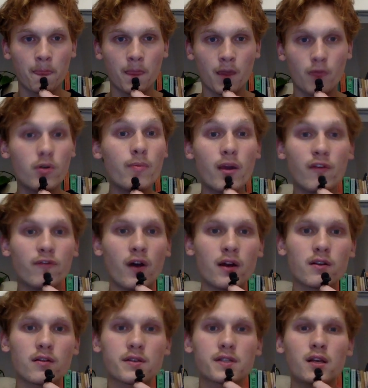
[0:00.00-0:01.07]
We may
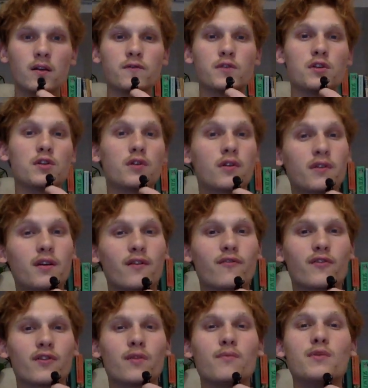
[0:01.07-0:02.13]
find ourselves yearning
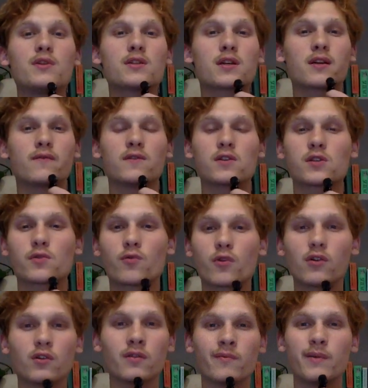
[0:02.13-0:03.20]
for the music of this
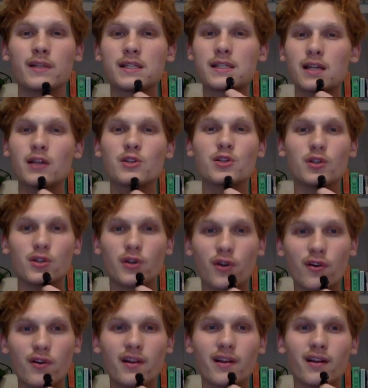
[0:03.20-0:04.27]
world, but such
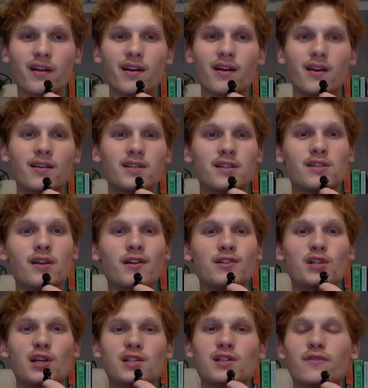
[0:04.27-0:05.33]
yearning does not
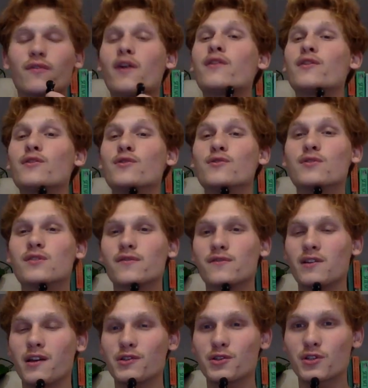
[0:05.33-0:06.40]
justify the use of
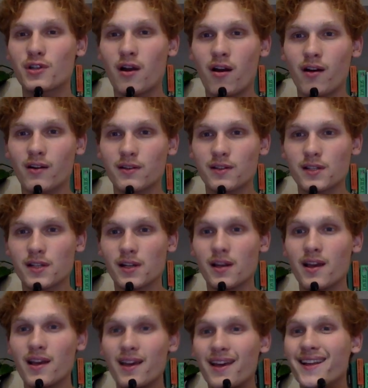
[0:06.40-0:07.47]
such songs. And
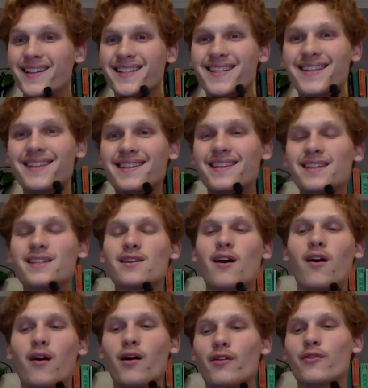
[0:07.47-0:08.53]
indeed, these
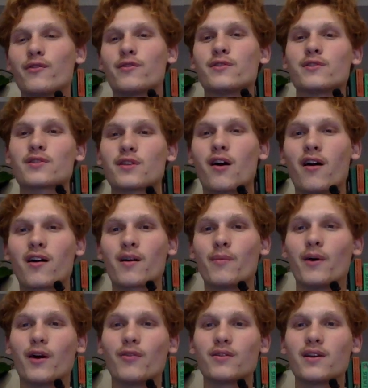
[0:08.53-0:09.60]
authors talk
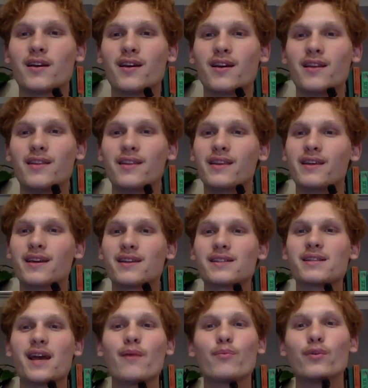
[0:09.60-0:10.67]
about the
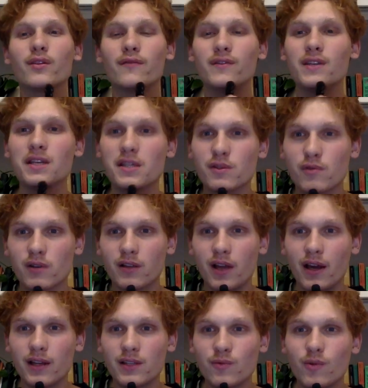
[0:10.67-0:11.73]
example of the
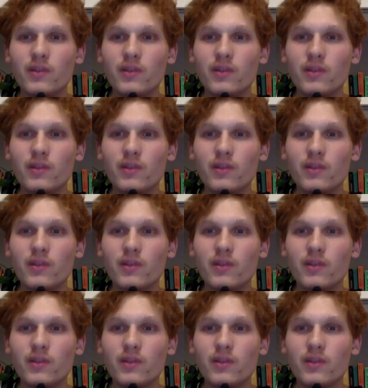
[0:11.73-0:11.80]
Israelites.